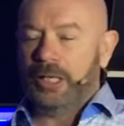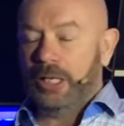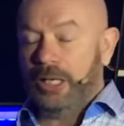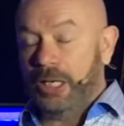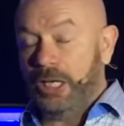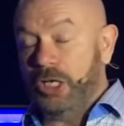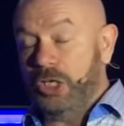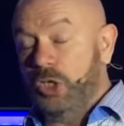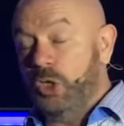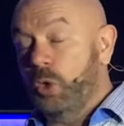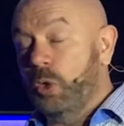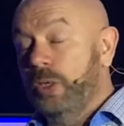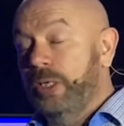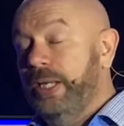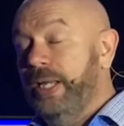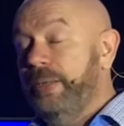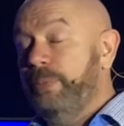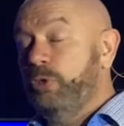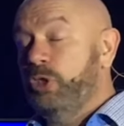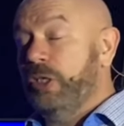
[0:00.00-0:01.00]
In your
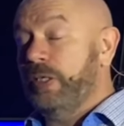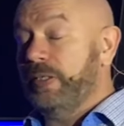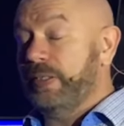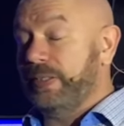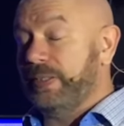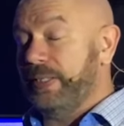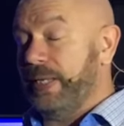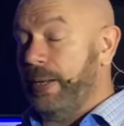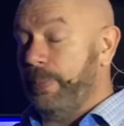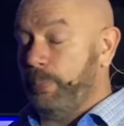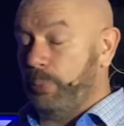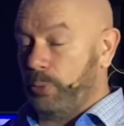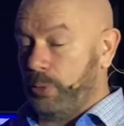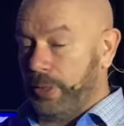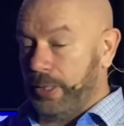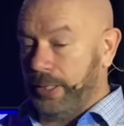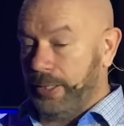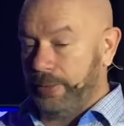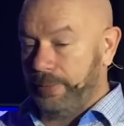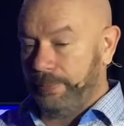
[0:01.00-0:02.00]
name, Jesus, I
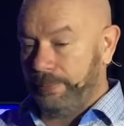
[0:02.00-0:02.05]
pray.